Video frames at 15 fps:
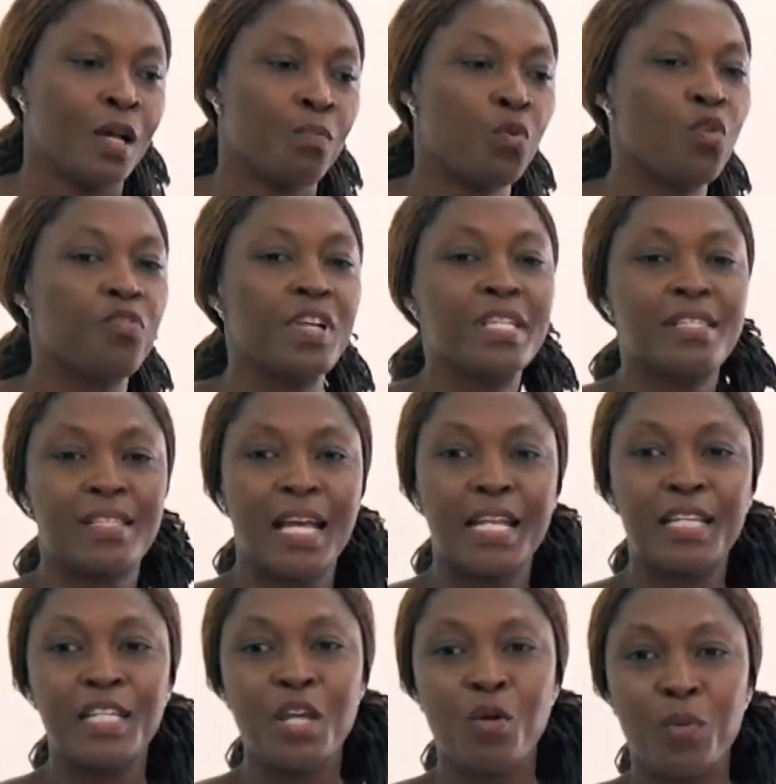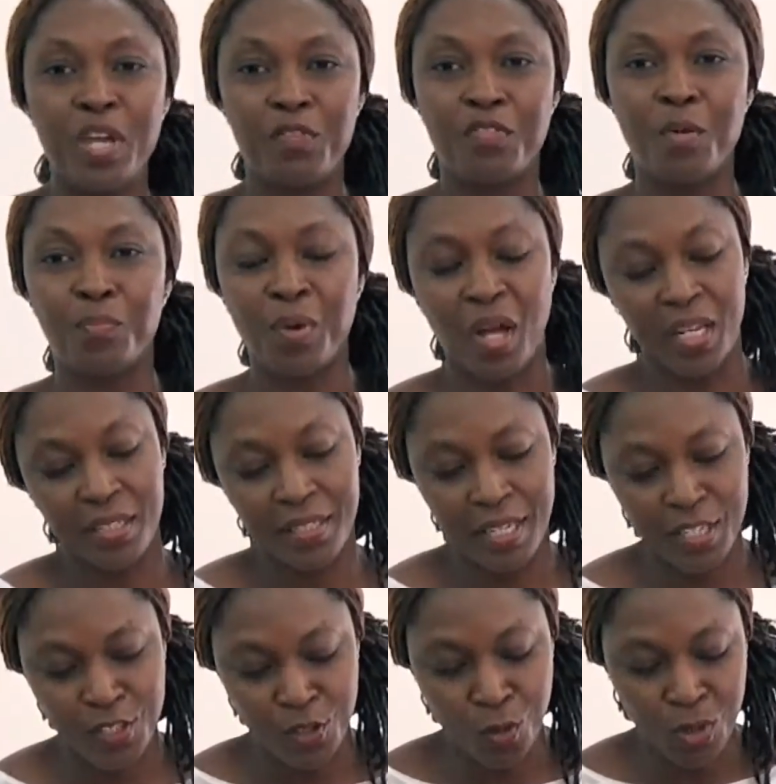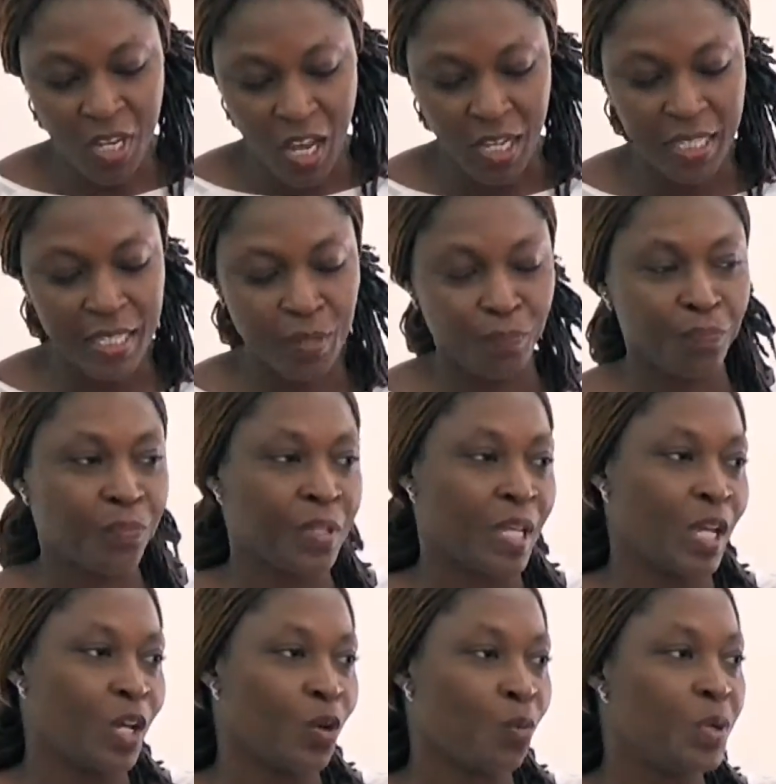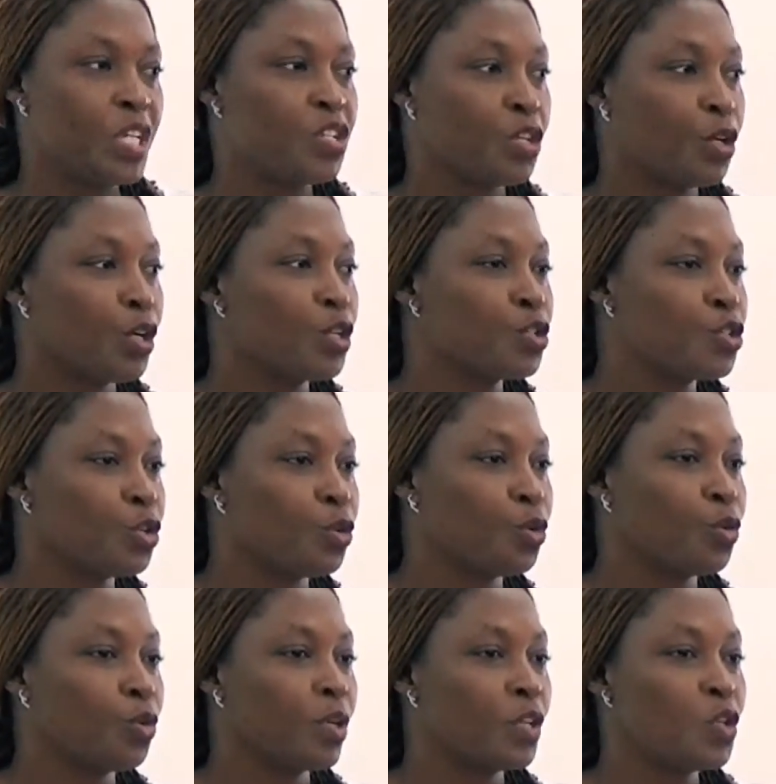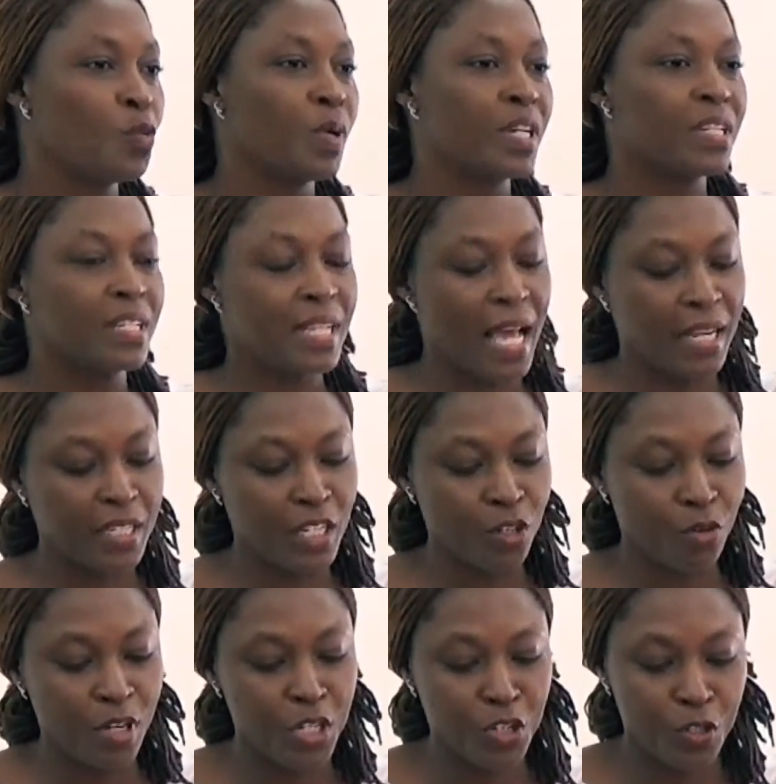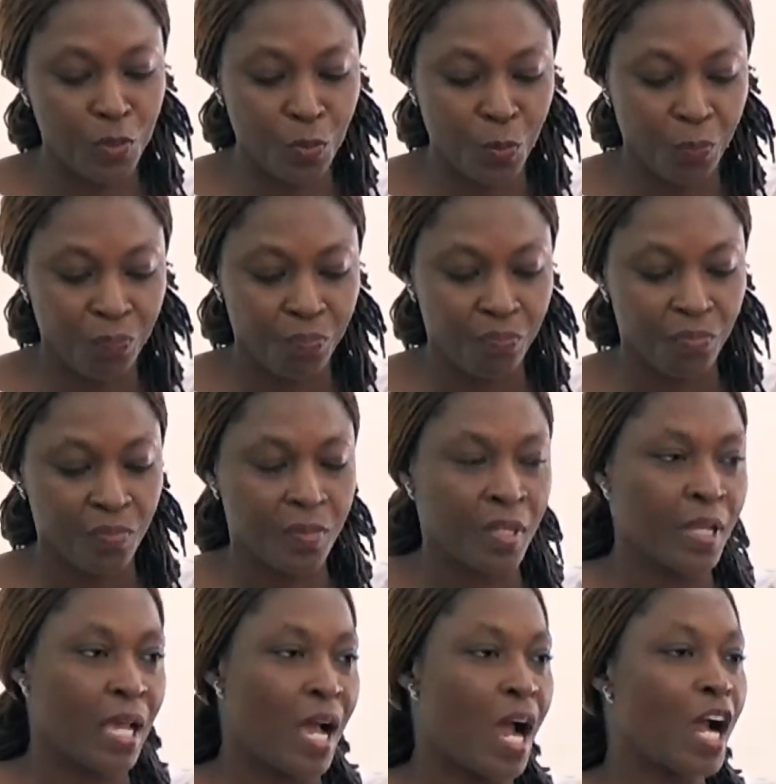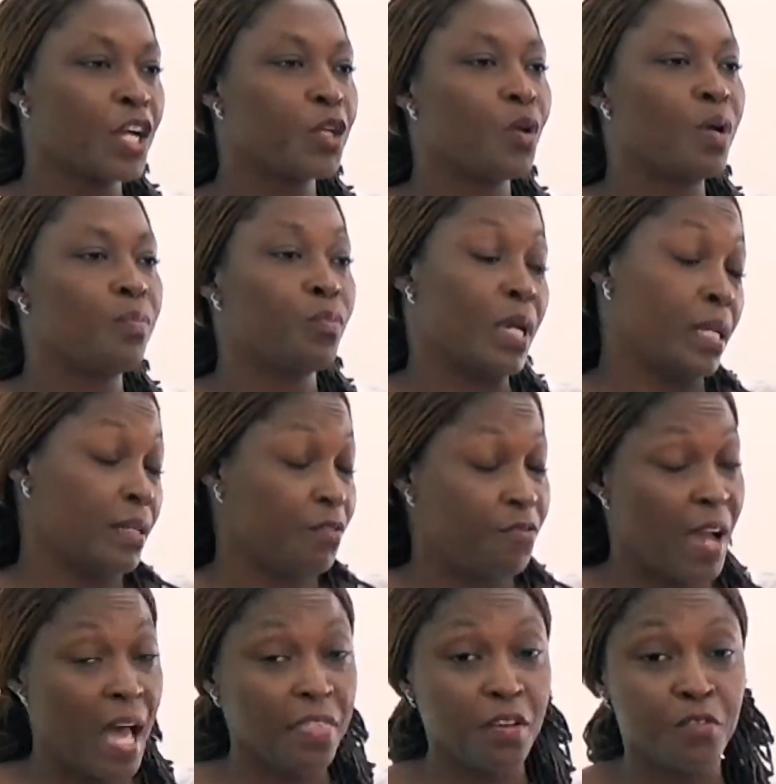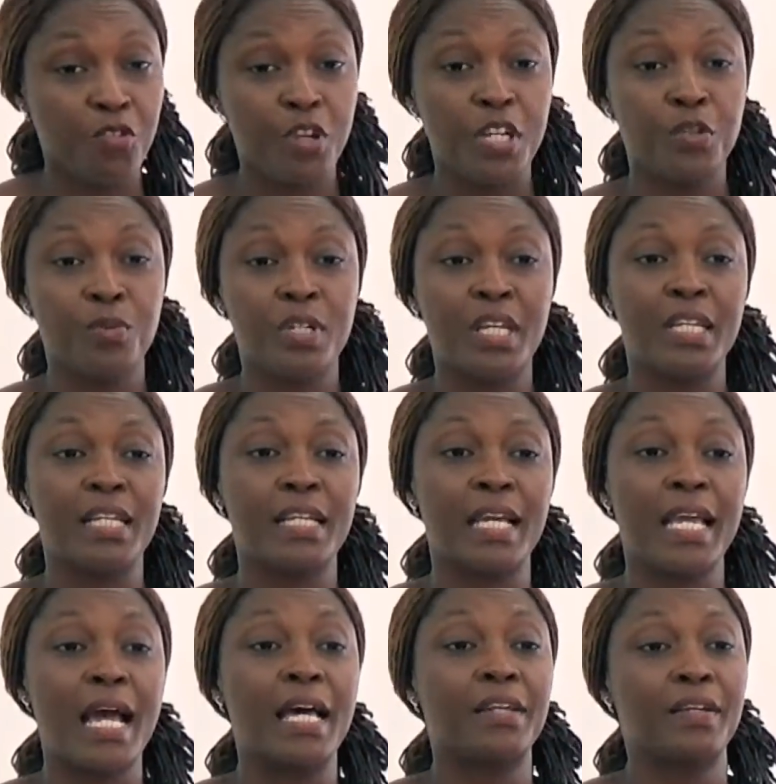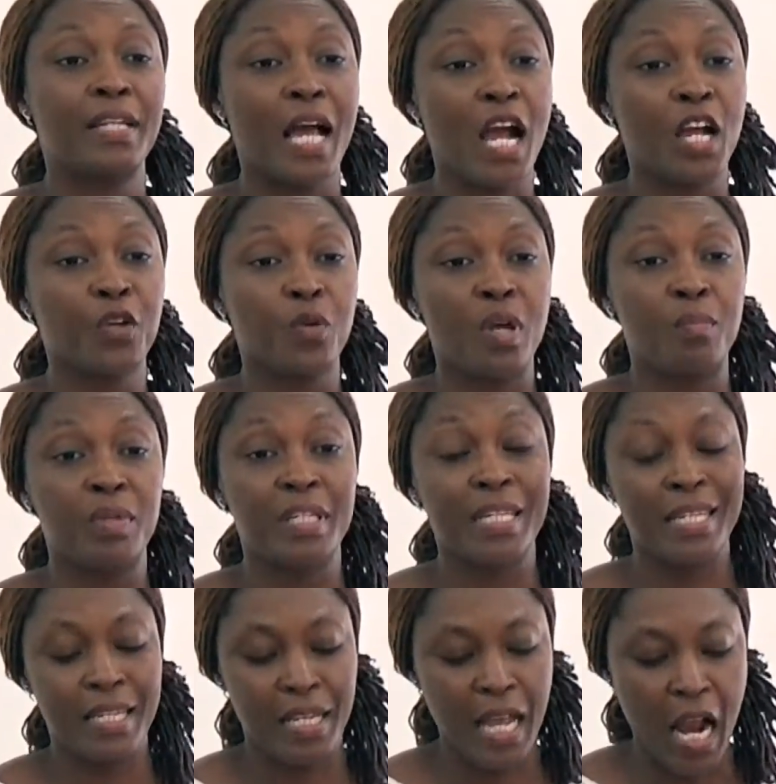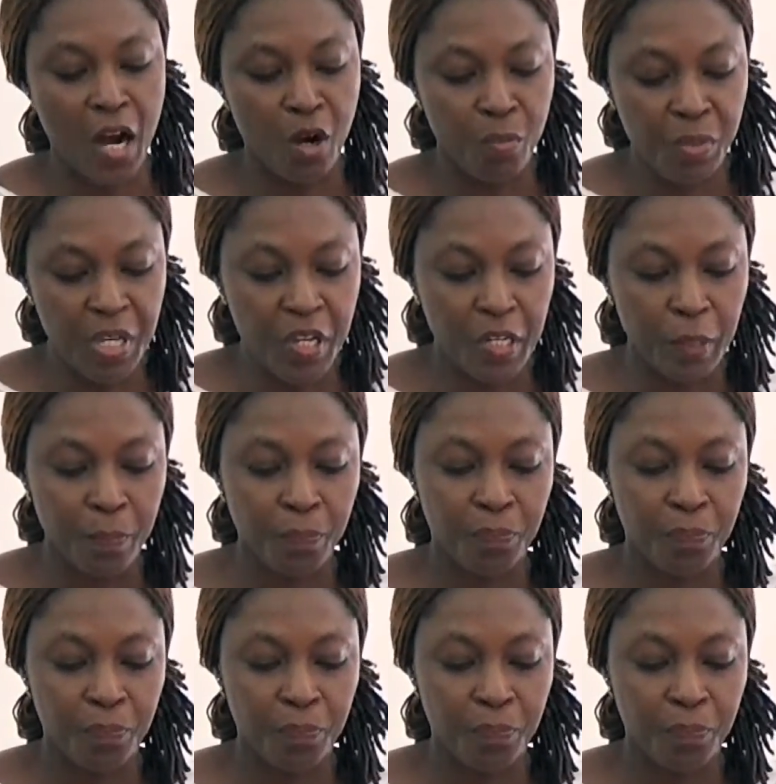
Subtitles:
Moving slightly away from politics, though not, we turn to Hubert Nathaniel Critchlow, arguably father of trade union in Guyana and arguably in the Caribbean.